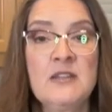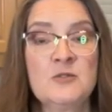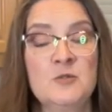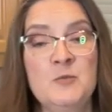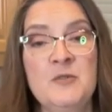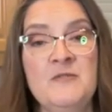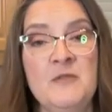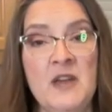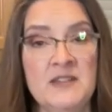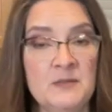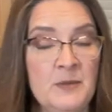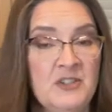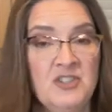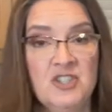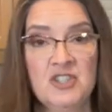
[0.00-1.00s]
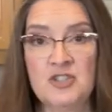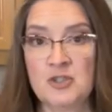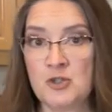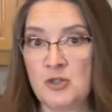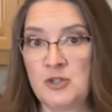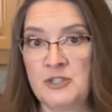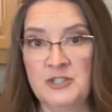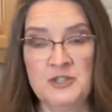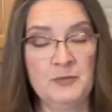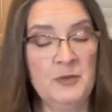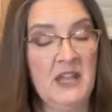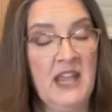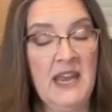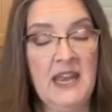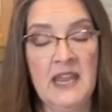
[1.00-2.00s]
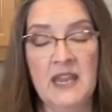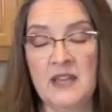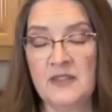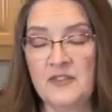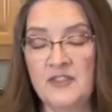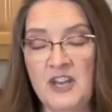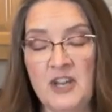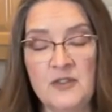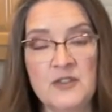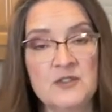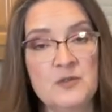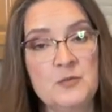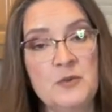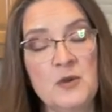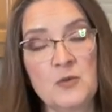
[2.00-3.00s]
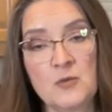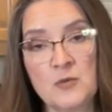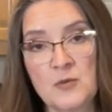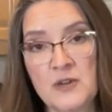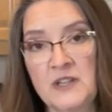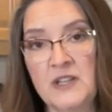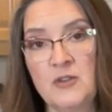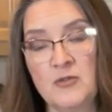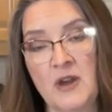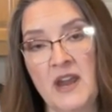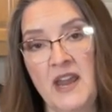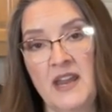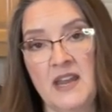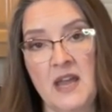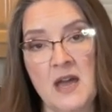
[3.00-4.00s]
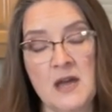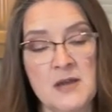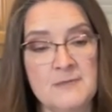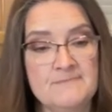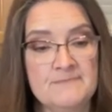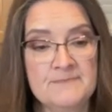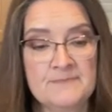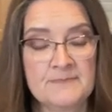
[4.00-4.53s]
This would be, as mentioned early in the beginning of the video, this would be really great um,